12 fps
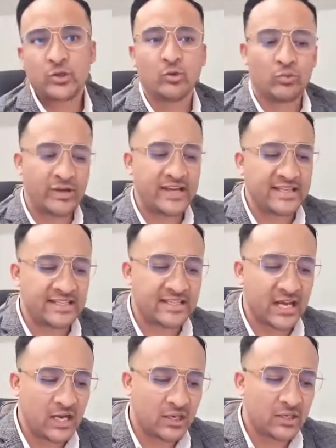to
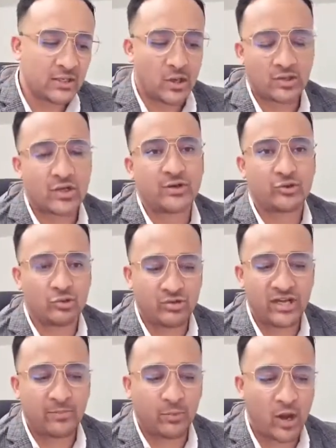
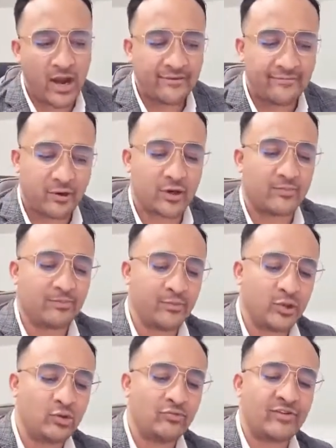reapply for a
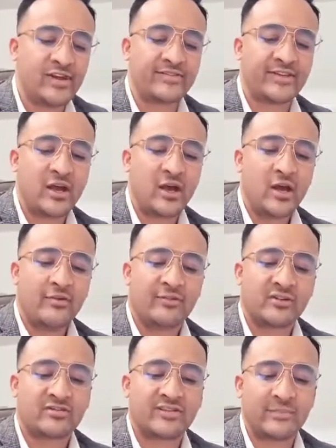new visa
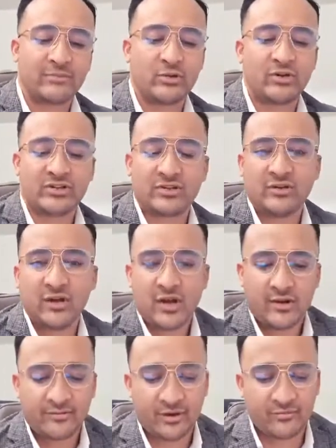for the same duration
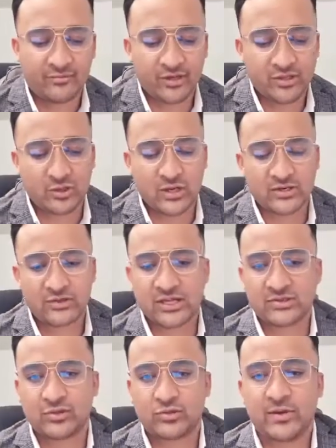from 1st July
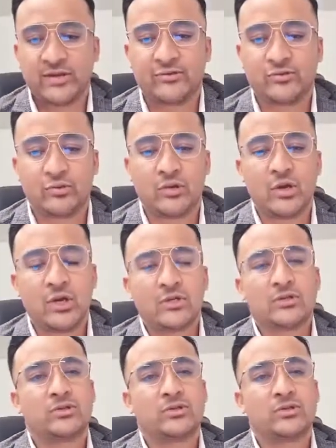2022.